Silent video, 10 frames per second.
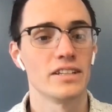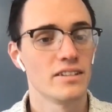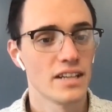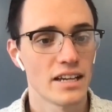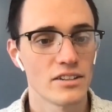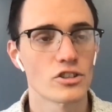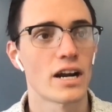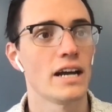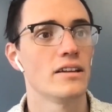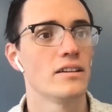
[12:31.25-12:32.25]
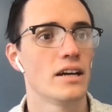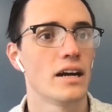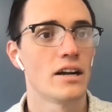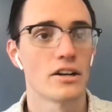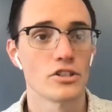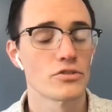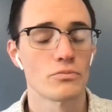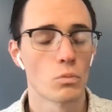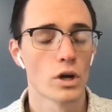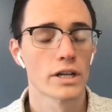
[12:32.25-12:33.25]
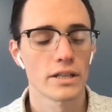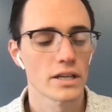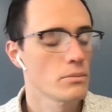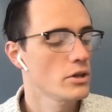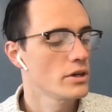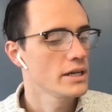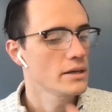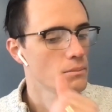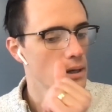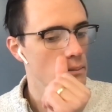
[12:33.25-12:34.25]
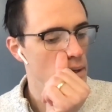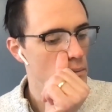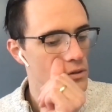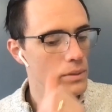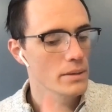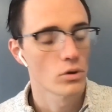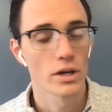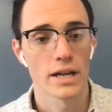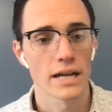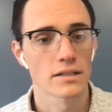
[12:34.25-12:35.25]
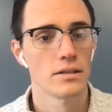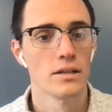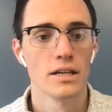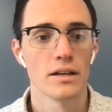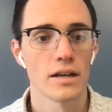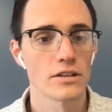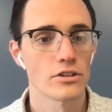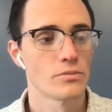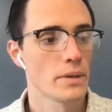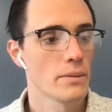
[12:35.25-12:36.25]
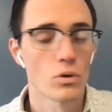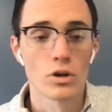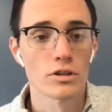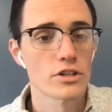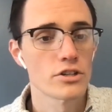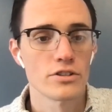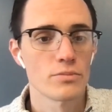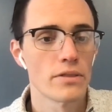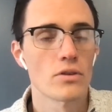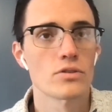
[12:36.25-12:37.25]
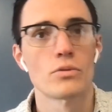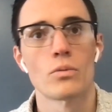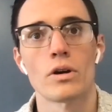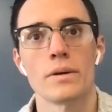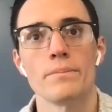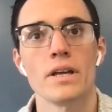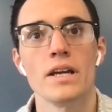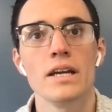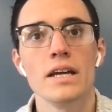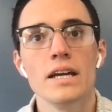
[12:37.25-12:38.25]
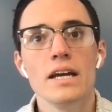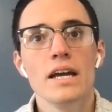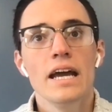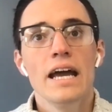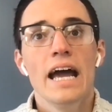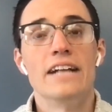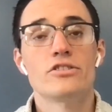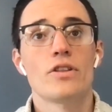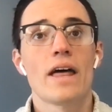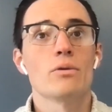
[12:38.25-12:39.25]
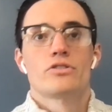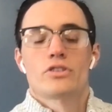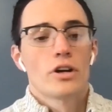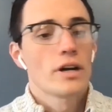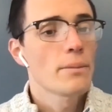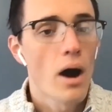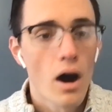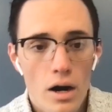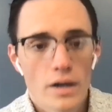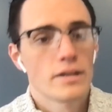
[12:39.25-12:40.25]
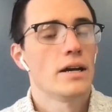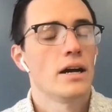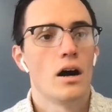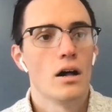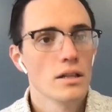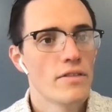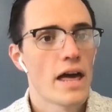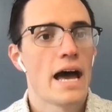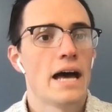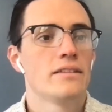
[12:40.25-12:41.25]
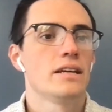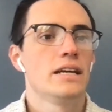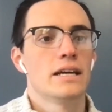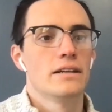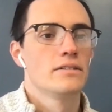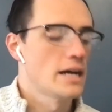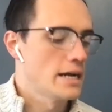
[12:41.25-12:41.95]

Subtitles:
and trying or just working in the community and meet with people, connecting, not just people who are Christians, but those who weren't. And so that was stirring in my heart, all of that. And,